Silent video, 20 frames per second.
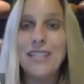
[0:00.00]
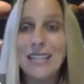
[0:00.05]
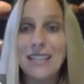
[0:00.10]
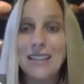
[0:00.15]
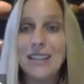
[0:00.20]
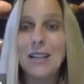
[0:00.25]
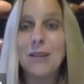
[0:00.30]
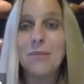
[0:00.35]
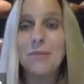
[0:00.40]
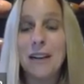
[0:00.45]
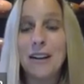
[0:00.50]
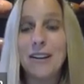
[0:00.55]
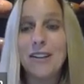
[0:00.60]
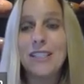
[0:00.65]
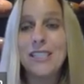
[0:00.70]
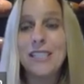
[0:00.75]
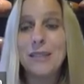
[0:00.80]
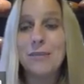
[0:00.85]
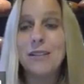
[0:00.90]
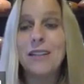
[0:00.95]
in their
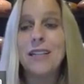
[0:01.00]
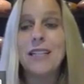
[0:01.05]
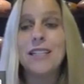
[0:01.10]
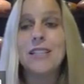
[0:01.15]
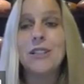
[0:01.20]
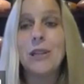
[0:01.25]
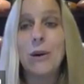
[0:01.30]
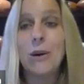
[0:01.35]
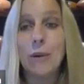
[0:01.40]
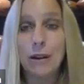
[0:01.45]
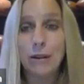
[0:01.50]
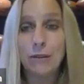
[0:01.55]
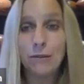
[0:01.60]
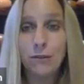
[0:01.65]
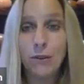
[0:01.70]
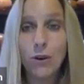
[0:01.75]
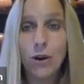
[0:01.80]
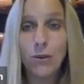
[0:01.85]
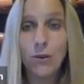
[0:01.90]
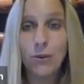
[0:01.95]
parenting plans going
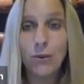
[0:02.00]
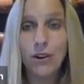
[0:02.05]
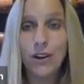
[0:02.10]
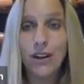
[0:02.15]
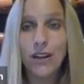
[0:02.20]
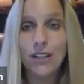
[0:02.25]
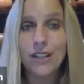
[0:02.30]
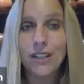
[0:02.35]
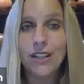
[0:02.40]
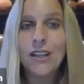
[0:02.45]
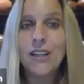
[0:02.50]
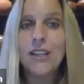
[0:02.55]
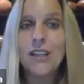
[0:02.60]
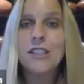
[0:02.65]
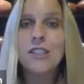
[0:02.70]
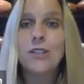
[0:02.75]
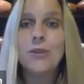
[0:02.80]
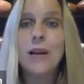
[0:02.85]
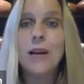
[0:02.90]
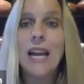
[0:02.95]
forward
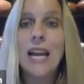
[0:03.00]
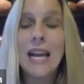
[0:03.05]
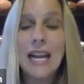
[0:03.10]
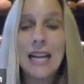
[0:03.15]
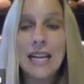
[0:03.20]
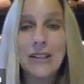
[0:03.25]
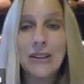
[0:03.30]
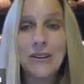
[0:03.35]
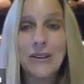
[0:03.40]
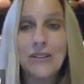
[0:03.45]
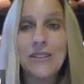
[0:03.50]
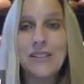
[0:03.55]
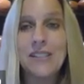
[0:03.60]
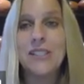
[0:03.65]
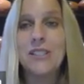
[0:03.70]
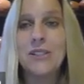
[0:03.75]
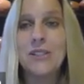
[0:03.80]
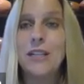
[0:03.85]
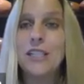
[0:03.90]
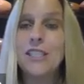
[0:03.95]
to handle
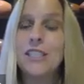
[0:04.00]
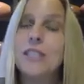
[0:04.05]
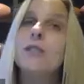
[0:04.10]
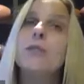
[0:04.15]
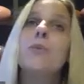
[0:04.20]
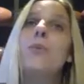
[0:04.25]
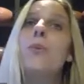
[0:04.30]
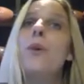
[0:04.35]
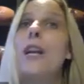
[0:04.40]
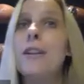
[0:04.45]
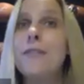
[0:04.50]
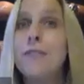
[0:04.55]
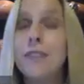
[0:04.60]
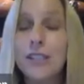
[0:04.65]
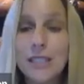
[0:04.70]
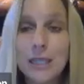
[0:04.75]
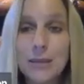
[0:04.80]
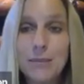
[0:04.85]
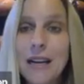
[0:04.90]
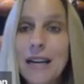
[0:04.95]
situations? What if
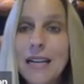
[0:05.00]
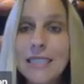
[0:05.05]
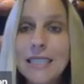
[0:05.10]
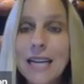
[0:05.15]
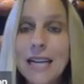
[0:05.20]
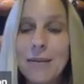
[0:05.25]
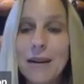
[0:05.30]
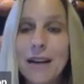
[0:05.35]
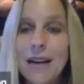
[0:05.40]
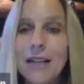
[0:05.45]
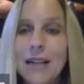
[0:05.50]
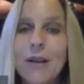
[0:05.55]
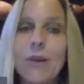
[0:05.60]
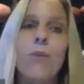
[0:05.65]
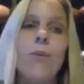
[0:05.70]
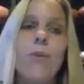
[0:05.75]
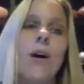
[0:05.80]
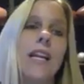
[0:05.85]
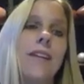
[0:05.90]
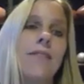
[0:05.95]
there's a pandemic?
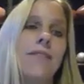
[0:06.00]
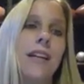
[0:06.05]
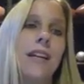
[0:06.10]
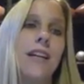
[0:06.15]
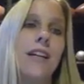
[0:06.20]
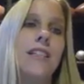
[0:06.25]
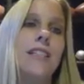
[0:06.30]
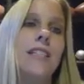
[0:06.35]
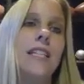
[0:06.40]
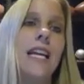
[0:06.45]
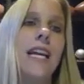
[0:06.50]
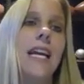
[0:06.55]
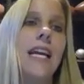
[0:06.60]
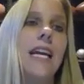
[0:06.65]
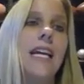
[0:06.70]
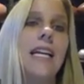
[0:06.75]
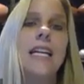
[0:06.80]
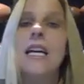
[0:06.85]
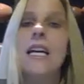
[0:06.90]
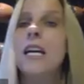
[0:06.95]
What if there is
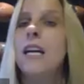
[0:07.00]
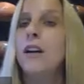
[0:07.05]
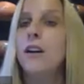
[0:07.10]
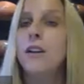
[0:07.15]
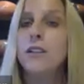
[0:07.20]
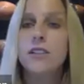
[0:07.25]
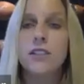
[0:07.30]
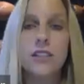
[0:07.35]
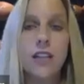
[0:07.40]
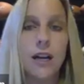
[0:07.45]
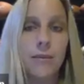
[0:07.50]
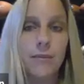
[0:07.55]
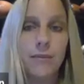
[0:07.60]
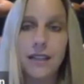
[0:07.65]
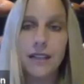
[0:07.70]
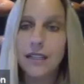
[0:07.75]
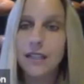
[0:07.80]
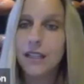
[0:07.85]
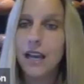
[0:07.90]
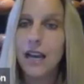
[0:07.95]

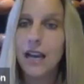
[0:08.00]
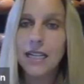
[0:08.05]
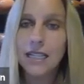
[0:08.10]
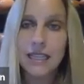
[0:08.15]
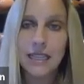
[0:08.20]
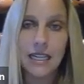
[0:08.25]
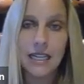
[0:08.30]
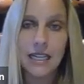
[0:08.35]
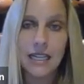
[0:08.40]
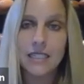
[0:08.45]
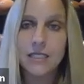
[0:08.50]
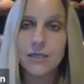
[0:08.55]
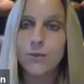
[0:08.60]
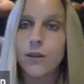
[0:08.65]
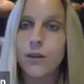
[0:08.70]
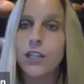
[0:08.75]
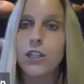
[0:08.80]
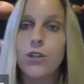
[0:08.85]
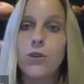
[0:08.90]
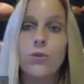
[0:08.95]
something like this
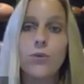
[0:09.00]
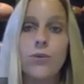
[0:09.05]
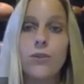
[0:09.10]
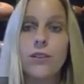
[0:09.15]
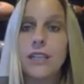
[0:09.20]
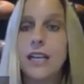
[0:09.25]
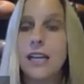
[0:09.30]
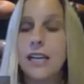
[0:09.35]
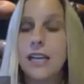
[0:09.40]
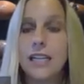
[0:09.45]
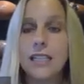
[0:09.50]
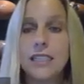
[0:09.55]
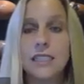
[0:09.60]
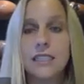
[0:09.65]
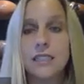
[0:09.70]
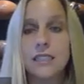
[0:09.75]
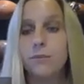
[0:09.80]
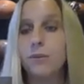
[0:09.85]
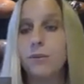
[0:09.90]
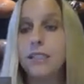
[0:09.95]
where you
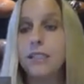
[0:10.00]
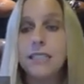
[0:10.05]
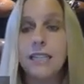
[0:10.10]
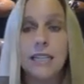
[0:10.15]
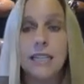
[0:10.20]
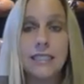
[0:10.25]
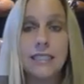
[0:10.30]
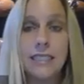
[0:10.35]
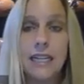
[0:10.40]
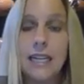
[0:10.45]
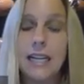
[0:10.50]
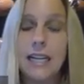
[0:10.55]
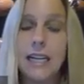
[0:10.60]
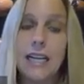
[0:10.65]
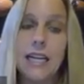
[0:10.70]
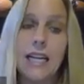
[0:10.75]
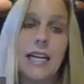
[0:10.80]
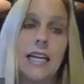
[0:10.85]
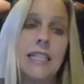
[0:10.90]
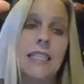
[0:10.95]
can't predict it,
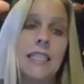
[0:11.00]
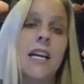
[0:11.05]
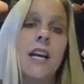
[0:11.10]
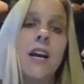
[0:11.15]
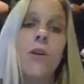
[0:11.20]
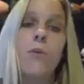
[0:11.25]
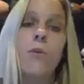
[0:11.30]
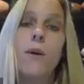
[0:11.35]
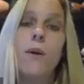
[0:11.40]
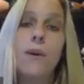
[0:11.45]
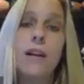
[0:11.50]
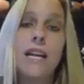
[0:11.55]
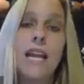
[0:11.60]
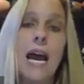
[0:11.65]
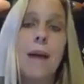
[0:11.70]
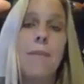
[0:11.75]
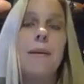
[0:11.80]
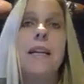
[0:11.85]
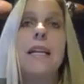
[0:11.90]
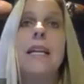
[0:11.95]
and what would
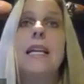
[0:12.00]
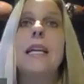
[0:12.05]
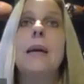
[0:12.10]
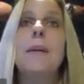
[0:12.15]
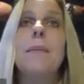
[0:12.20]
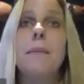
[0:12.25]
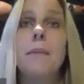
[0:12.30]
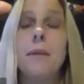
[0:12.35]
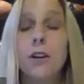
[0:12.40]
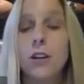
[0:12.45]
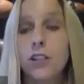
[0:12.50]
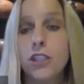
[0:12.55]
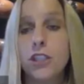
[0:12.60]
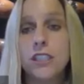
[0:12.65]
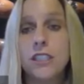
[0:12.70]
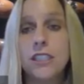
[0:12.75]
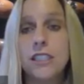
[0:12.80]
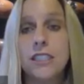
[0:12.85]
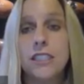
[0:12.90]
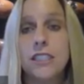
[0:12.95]
happen in
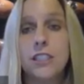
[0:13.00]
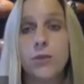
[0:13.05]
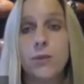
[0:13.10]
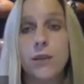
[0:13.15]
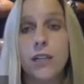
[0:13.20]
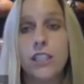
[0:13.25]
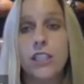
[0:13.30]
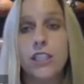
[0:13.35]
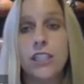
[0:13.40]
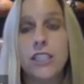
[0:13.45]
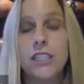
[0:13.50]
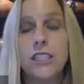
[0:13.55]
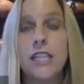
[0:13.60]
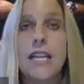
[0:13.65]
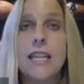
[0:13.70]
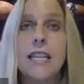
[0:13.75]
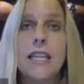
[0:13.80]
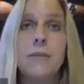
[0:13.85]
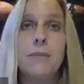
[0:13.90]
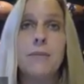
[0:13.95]
emergency situations?
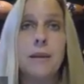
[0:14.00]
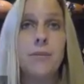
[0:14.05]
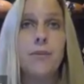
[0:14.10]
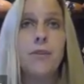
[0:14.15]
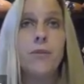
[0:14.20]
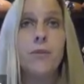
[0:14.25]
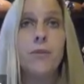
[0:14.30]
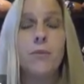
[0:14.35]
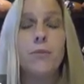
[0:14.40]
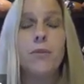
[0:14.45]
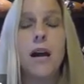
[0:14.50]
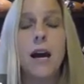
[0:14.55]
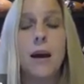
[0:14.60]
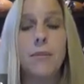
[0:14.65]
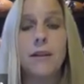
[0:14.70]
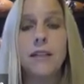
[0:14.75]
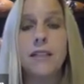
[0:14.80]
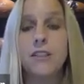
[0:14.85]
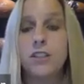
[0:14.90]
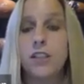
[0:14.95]
I think people will
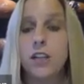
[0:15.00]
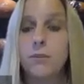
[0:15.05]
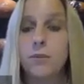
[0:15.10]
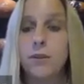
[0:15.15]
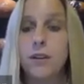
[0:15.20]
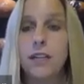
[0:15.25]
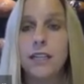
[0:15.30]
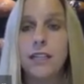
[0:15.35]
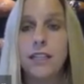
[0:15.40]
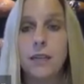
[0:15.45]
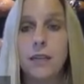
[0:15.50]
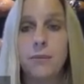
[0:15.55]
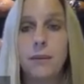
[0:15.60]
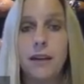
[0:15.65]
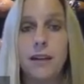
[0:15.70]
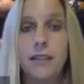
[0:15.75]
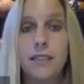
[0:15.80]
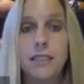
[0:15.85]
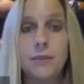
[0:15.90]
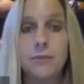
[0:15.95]
probably start putting in their
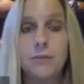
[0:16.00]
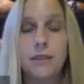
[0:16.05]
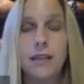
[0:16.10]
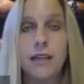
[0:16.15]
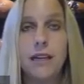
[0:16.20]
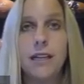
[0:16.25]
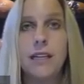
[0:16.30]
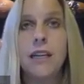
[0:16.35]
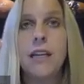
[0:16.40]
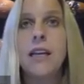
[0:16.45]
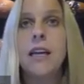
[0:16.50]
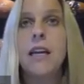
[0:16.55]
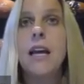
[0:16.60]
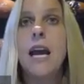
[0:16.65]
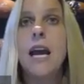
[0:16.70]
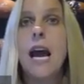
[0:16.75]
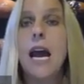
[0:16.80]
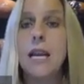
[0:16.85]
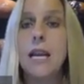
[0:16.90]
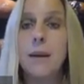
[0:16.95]
parenting plan an